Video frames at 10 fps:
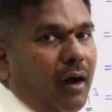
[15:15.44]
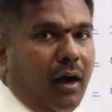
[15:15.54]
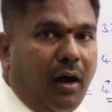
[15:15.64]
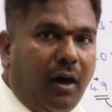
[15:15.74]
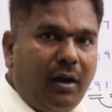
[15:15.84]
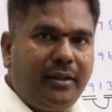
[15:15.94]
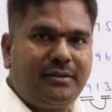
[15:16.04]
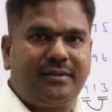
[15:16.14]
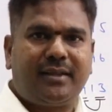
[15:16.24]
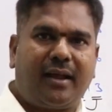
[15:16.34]
All
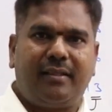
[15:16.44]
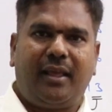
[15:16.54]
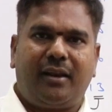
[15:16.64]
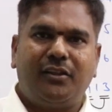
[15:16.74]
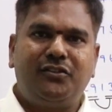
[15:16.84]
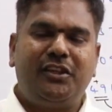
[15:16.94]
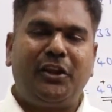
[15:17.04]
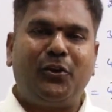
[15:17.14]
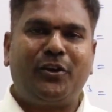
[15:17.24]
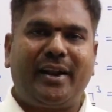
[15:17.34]
digits are there.
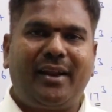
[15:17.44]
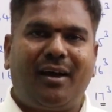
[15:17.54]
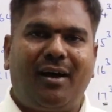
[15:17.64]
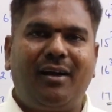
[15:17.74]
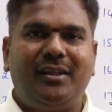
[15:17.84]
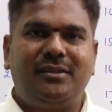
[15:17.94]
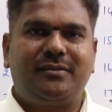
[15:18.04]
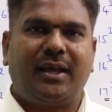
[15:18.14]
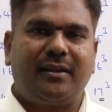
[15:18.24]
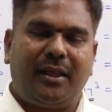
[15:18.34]
0 to 9 all
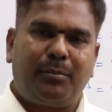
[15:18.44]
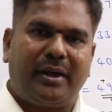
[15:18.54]
digits are there,